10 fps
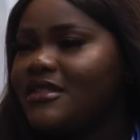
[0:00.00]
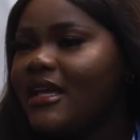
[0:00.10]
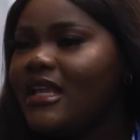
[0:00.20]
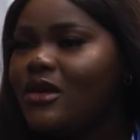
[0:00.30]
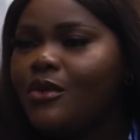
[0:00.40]
is
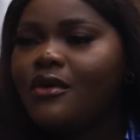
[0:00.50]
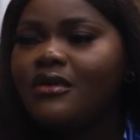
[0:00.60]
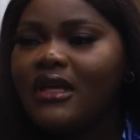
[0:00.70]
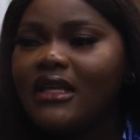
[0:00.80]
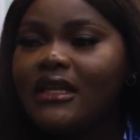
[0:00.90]

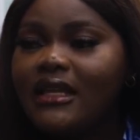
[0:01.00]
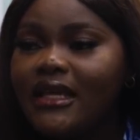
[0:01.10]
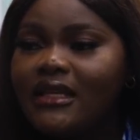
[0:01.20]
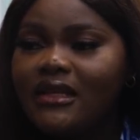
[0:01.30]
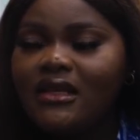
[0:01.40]
anyone, any
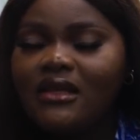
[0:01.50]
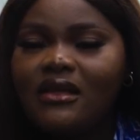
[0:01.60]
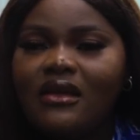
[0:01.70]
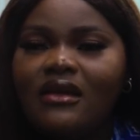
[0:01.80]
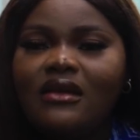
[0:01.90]
lady
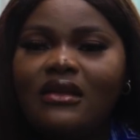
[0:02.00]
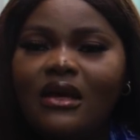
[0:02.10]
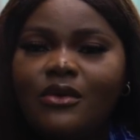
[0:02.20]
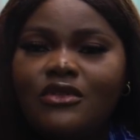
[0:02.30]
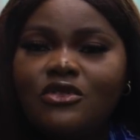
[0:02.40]

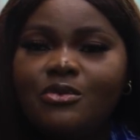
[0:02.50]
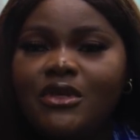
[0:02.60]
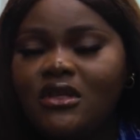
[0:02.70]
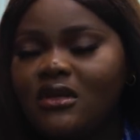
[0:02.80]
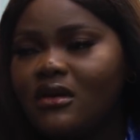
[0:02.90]
that wants to
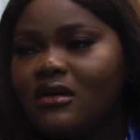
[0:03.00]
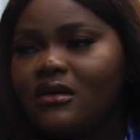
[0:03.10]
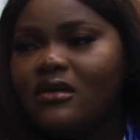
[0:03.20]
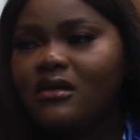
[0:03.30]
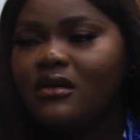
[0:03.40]
be
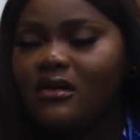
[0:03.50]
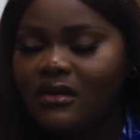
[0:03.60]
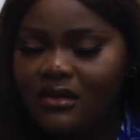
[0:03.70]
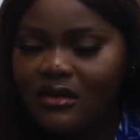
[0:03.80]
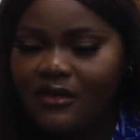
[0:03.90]

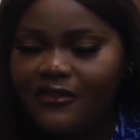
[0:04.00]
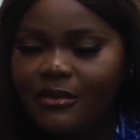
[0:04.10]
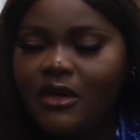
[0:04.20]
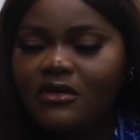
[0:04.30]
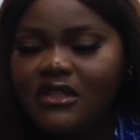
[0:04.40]
a
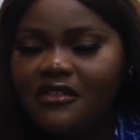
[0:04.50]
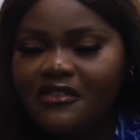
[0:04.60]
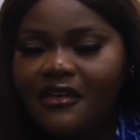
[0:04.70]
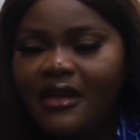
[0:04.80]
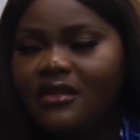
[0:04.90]
female
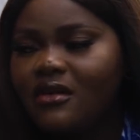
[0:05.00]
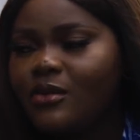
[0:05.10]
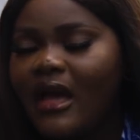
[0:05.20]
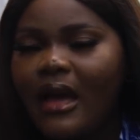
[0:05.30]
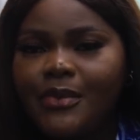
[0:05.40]
delivery rider,
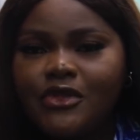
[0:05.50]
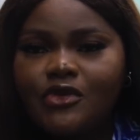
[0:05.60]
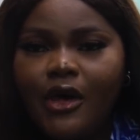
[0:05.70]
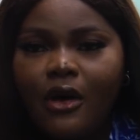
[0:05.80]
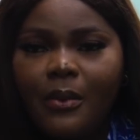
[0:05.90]
we are happy
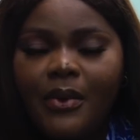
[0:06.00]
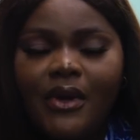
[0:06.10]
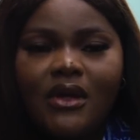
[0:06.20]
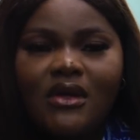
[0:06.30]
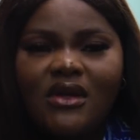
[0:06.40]
to help.
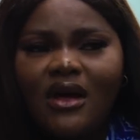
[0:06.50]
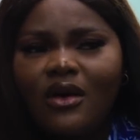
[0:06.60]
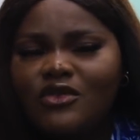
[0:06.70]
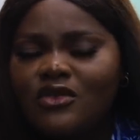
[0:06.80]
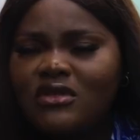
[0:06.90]

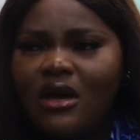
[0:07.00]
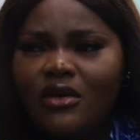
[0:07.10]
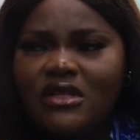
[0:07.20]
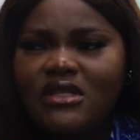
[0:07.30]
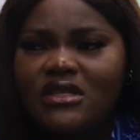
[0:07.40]
I was just there, I
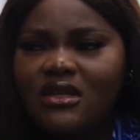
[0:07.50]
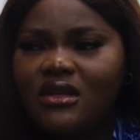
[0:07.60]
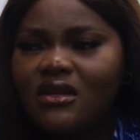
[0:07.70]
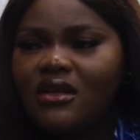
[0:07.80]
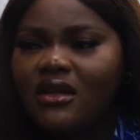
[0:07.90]
was
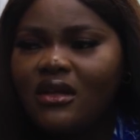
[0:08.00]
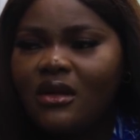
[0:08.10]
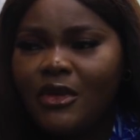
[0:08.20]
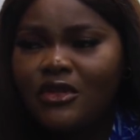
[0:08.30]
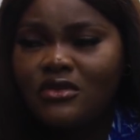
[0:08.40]

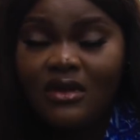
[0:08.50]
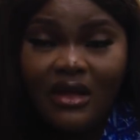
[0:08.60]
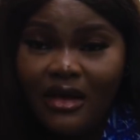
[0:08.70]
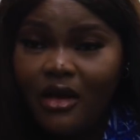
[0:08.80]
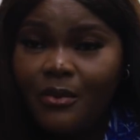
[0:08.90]
listening, because
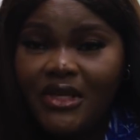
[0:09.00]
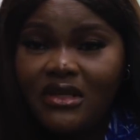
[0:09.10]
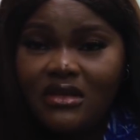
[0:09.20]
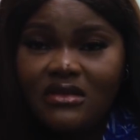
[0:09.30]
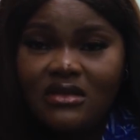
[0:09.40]
our
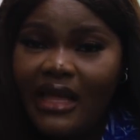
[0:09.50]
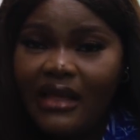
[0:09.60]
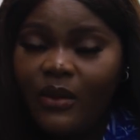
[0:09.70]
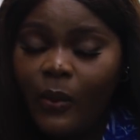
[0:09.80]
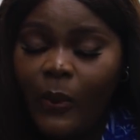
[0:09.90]
company is like